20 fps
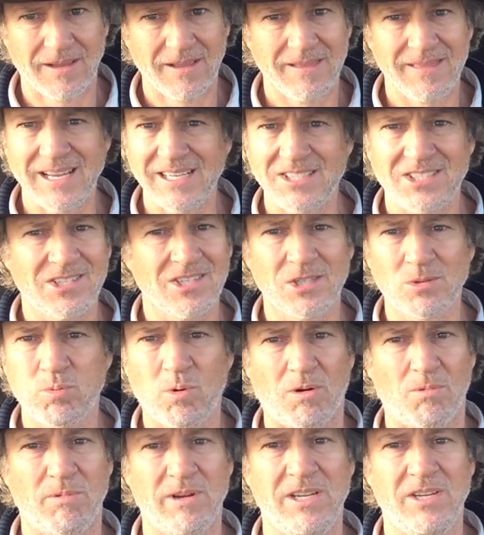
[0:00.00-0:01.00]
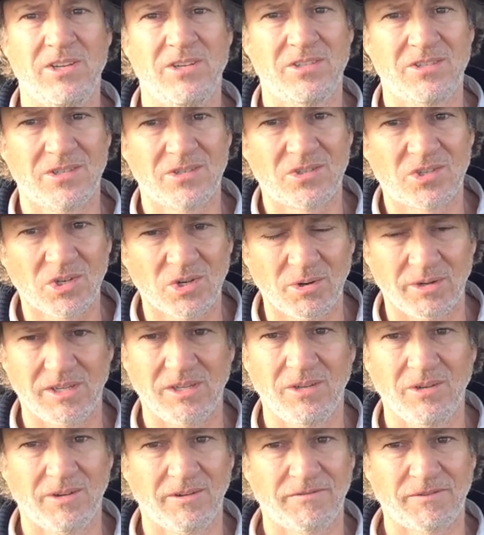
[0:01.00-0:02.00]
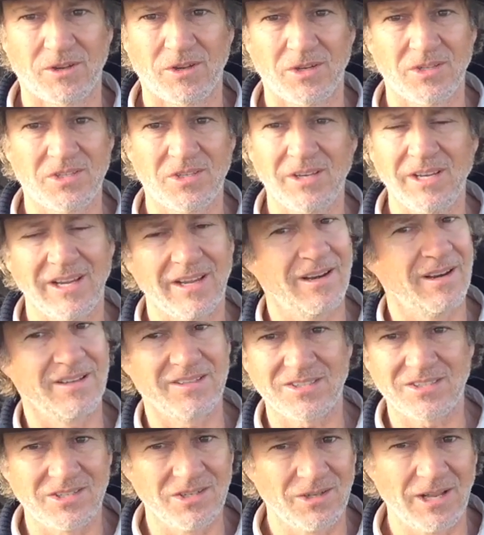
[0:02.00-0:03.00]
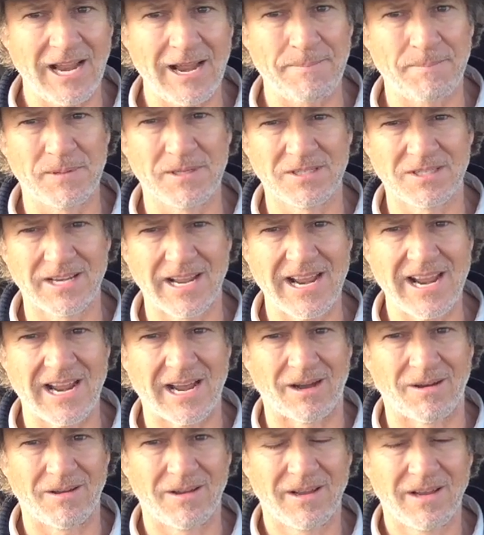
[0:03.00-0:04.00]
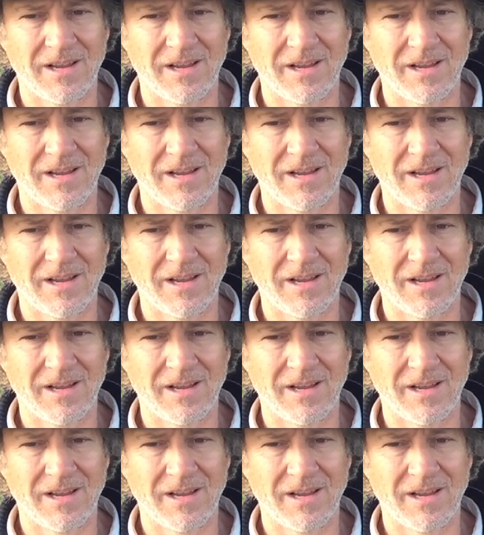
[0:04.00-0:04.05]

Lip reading: That's just what we used to do at university, and it still happens now.